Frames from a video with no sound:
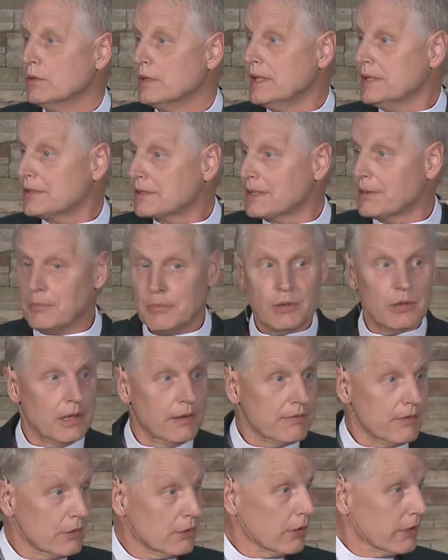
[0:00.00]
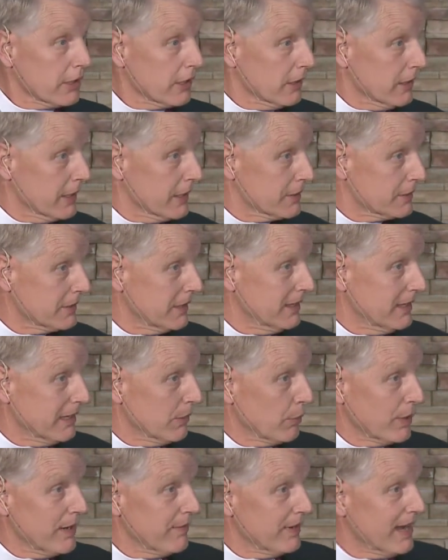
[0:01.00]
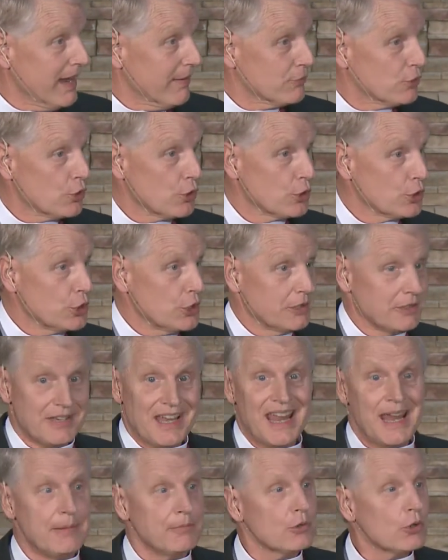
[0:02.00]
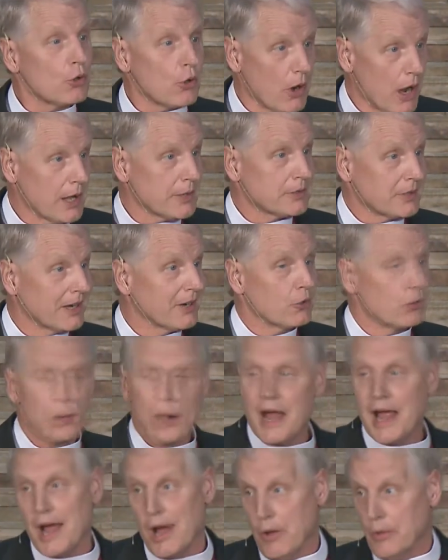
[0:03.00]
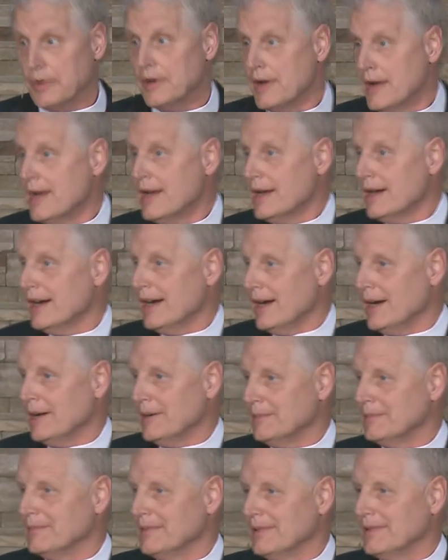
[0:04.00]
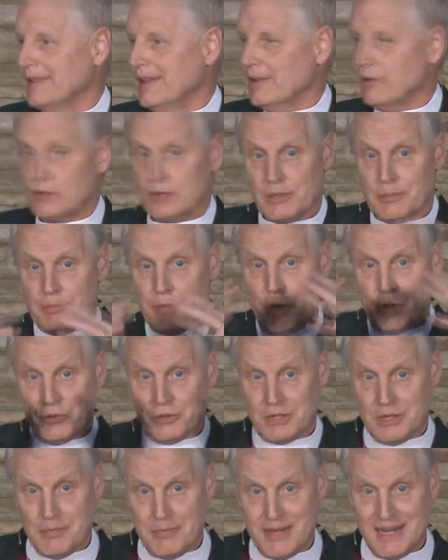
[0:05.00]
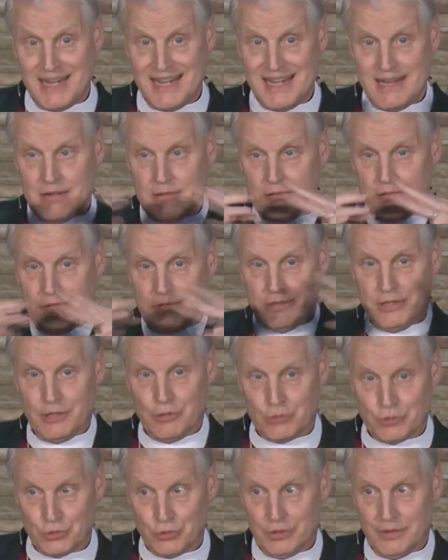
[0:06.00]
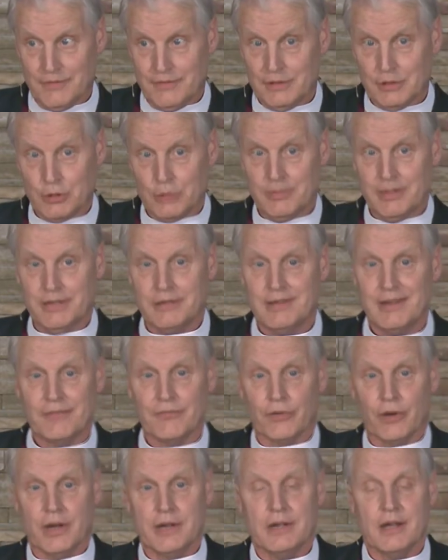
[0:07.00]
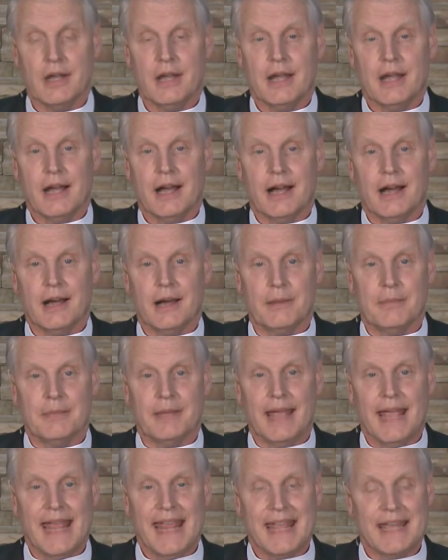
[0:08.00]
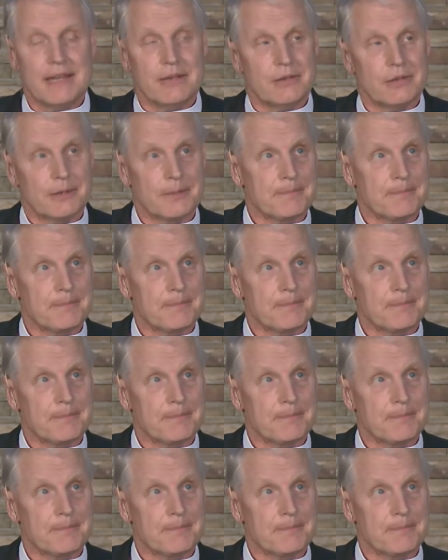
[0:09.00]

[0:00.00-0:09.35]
symbol of the North Carolina Synod, and we even have churches named Cross and Crown that are supposed to be, sort of a little bit different. And